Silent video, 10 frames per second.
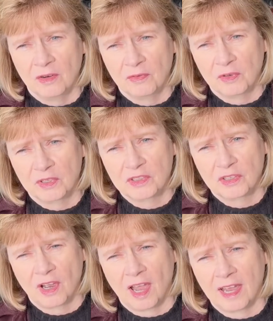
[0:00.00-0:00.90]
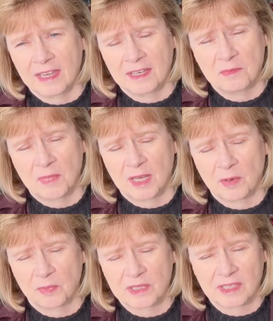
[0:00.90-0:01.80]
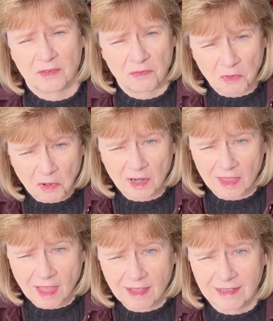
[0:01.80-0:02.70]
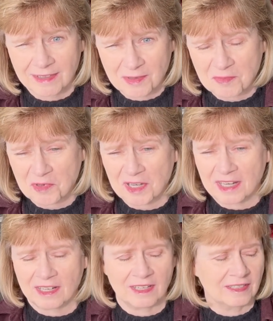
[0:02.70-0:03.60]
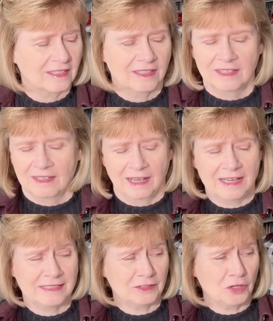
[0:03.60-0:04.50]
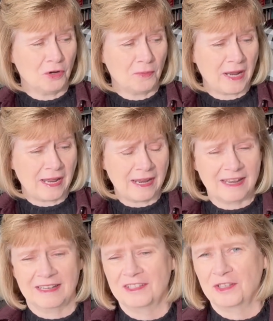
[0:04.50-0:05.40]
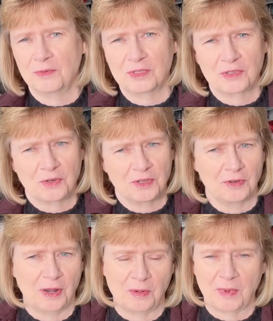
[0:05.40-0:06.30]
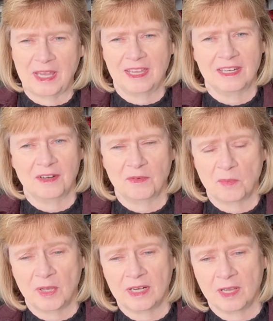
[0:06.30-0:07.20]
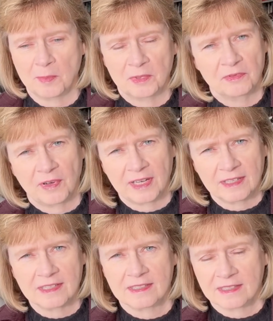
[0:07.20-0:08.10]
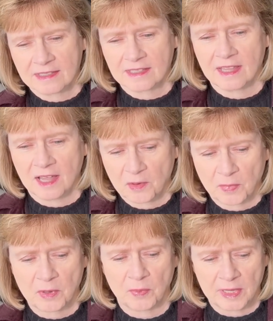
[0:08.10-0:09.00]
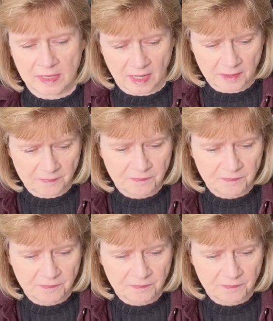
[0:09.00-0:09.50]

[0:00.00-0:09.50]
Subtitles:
first try getting me up was at 4 o'clock in the morning, and I said, go away. And she was going around waking everybody up. And finally at 6 o'clock we went up.